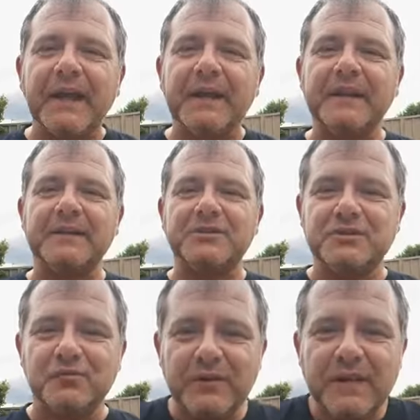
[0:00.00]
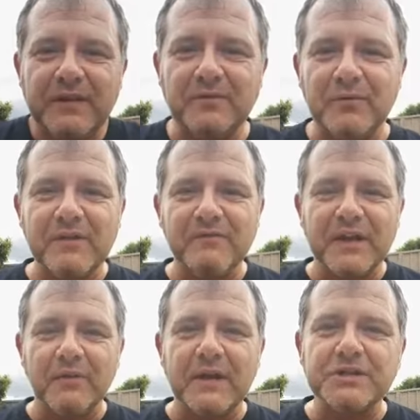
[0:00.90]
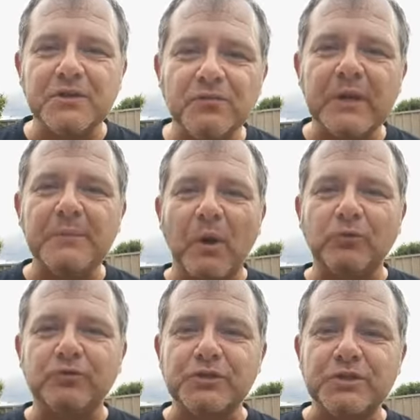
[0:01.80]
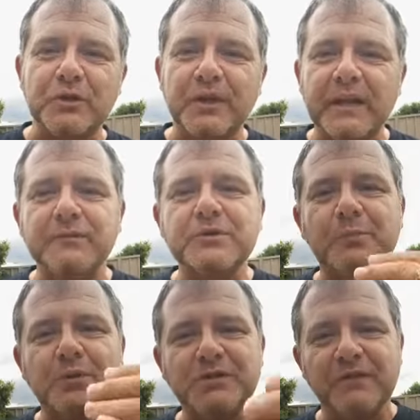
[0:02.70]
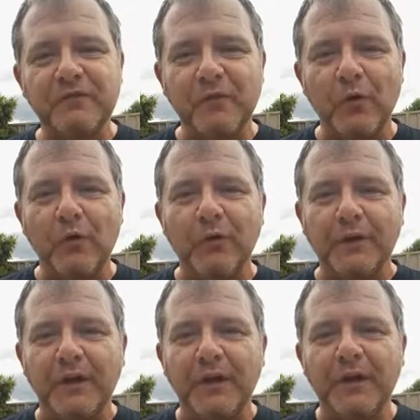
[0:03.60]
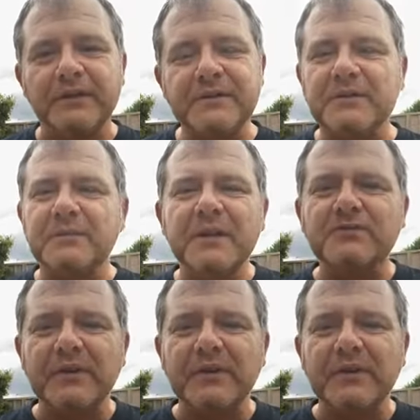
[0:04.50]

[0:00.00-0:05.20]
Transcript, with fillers: and then it just re- reinvigorates you, rebolsters you, and keeps you pushing forward. And I said to him, it